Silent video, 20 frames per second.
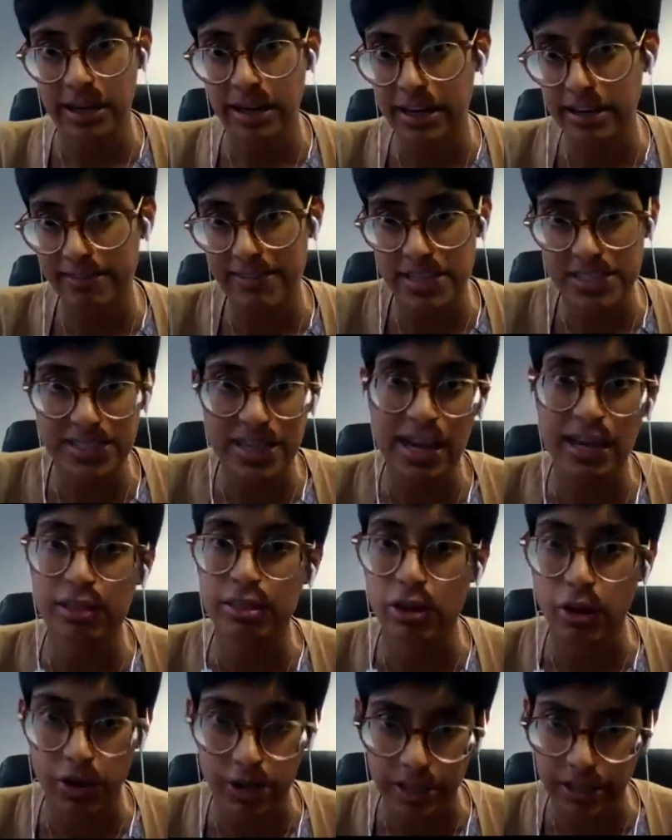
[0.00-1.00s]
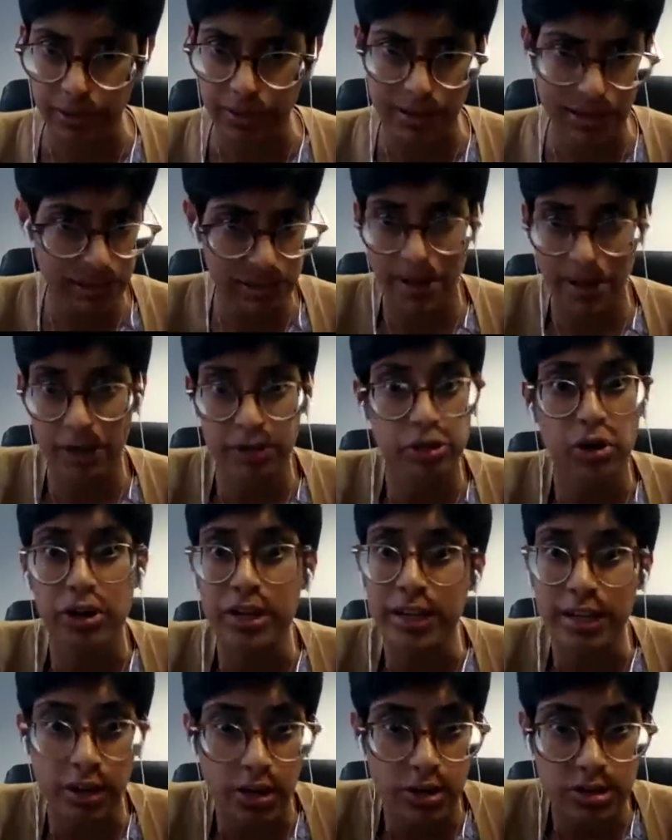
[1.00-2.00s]
let's say
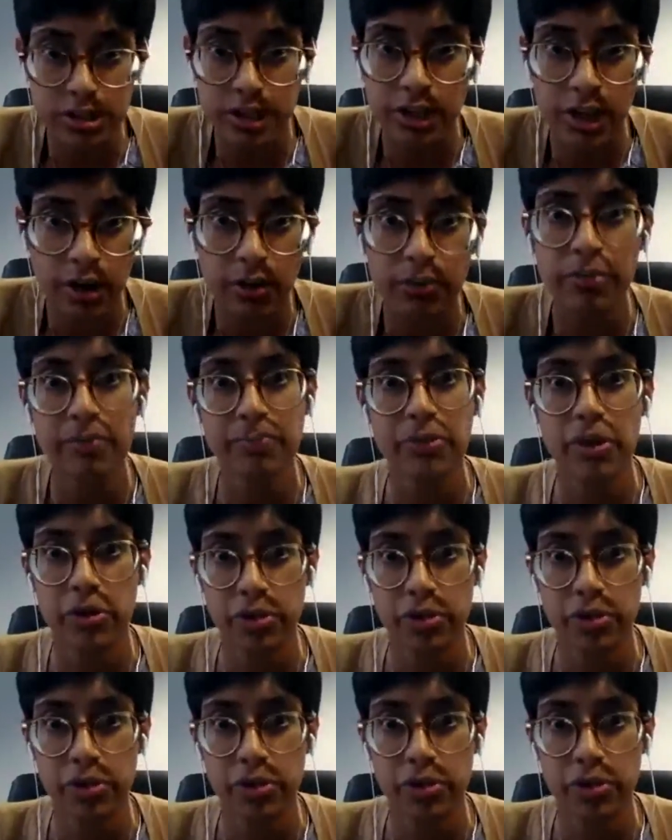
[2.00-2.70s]
40 years ago,